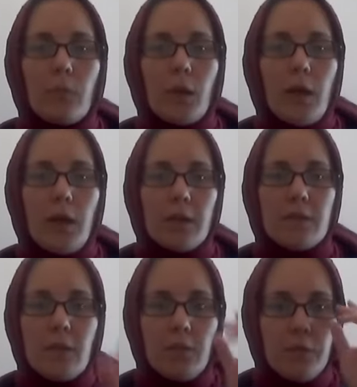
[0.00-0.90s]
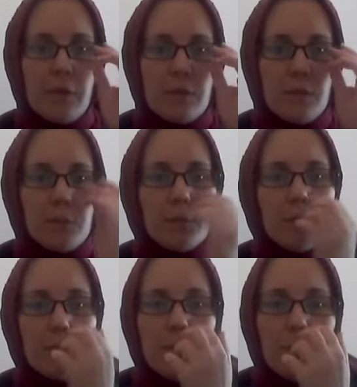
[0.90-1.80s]
I had some friends
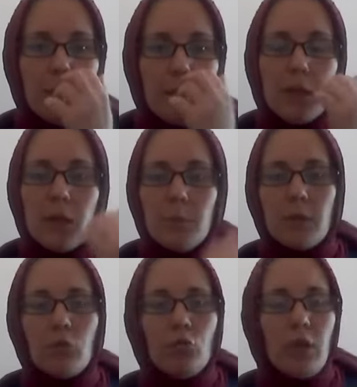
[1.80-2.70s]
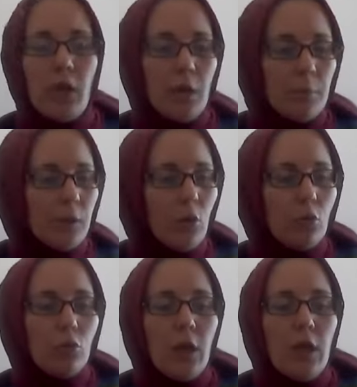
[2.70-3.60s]
with me, but today I'm alone.